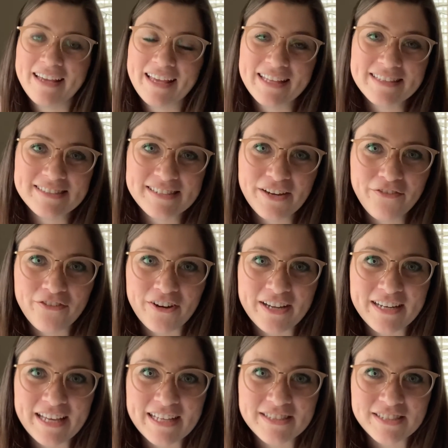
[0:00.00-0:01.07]
it's
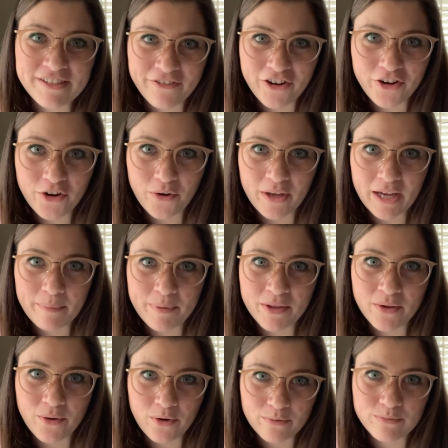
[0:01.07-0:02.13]
different. It's different growing up in
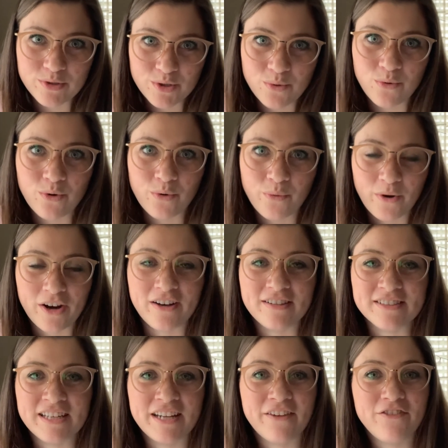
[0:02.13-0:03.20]
the homeschool
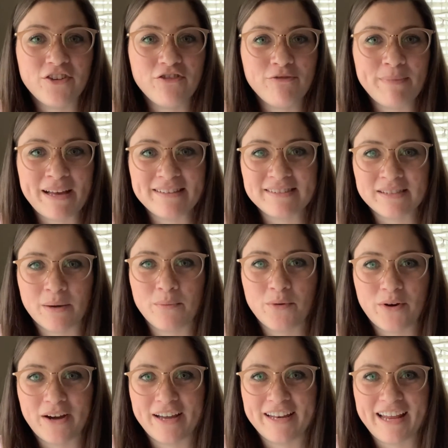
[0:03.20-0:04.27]
world. And if you've met
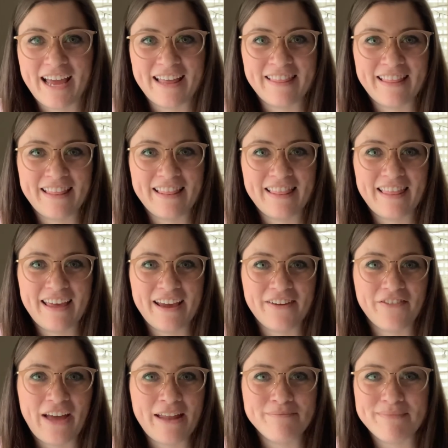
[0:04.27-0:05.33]
someone and
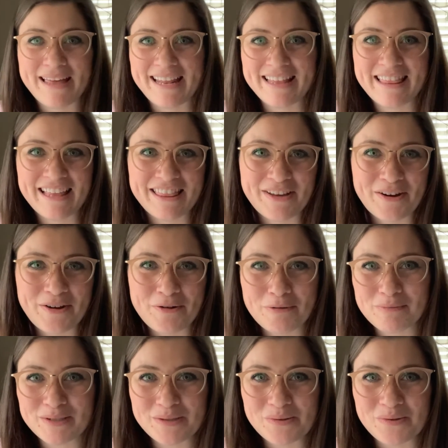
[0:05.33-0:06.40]
they've admitted that they're
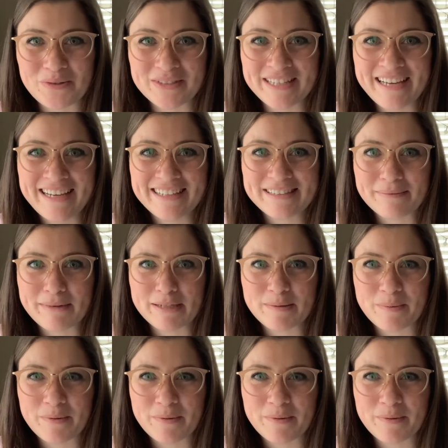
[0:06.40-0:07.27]
homeschooled, sometimes